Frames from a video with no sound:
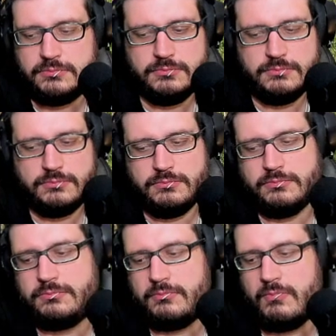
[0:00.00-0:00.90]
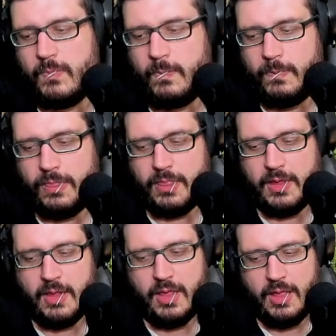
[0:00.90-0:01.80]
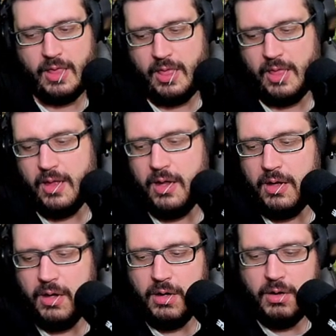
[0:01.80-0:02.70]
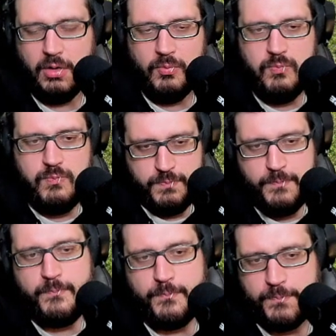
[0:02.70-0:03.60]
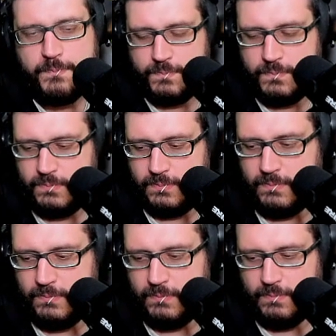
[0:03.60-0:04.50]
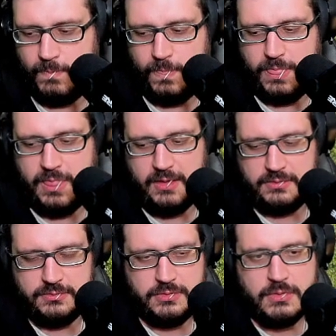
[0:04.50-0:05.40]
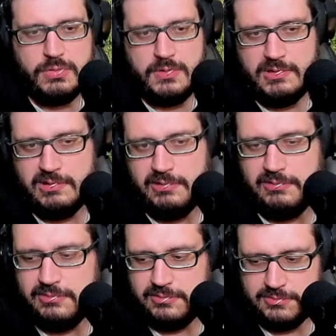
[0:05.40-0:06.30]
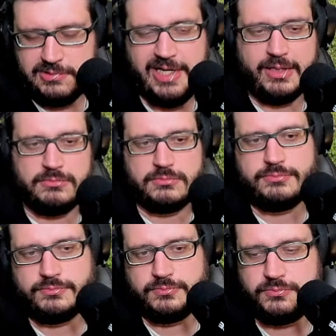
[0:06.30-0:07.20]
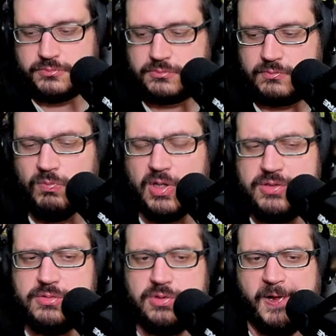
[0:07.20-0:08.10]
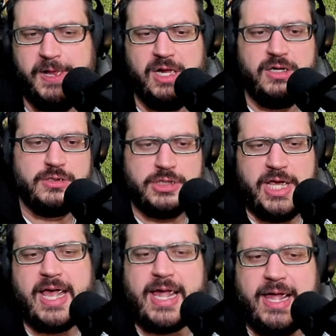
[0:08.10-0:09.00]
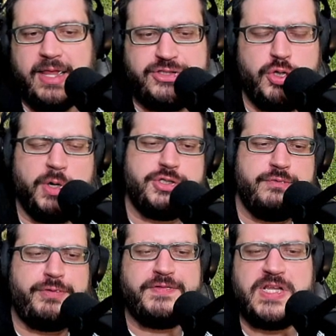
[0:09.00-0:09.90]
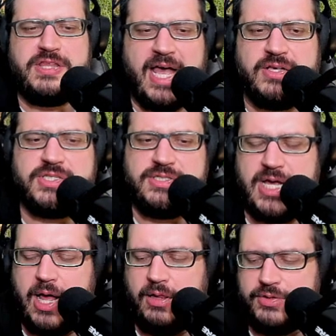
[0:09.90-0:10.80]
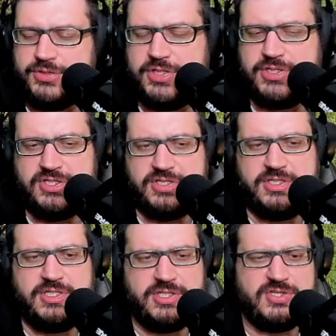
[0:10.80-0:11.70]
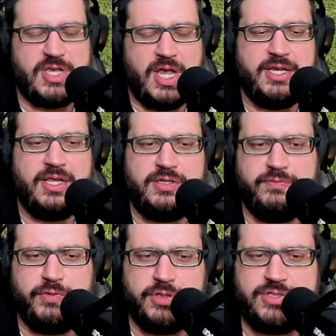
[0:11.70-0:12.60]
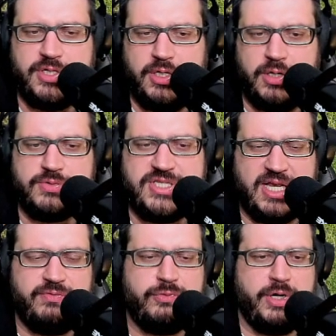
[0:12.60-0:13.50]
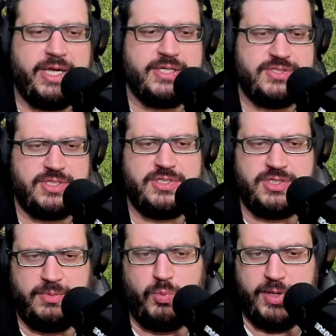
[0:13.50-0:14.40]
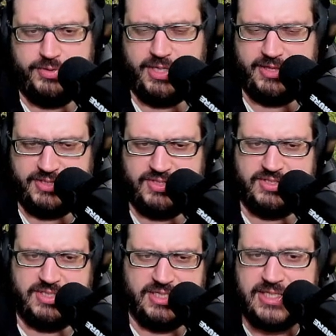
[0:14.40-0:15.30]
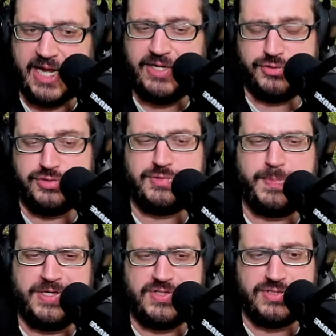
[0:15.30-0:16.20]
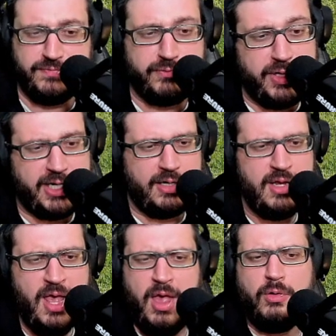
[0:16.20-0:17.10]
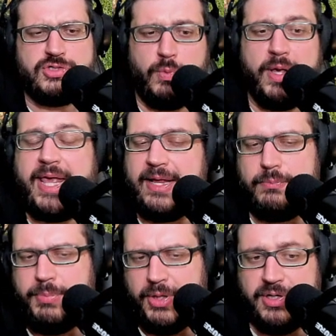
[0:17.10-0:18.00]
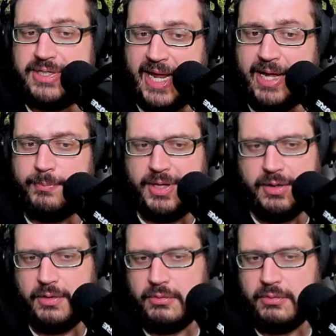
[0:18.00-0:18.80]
our tax system does a terrible job because our tax system goes to like so many different areas. And I love science. Like, it's the like $250,000 to study a diverse, set of crickets to determine whether or not this is an endangered species of cricket. So we can't build a dam here.